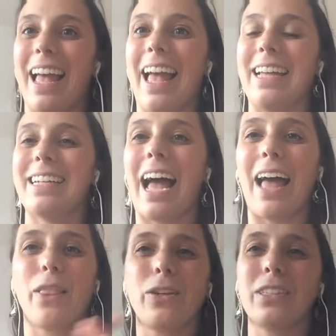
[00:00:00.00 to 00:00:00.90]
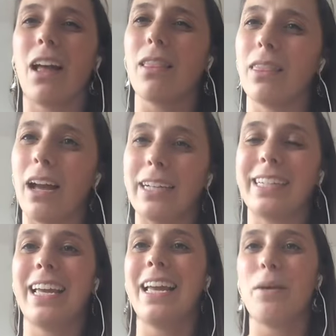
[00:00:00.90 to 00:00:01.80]
and I learned a
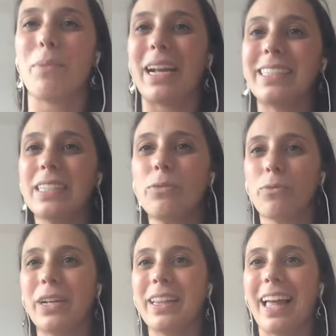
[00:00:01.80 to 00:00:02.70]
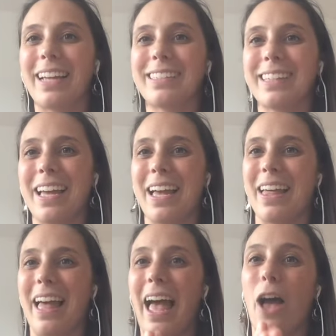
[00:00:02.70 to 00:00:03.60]
lot, but I didn't realize
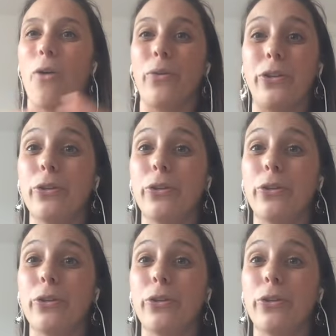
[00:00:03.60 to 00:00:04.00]
how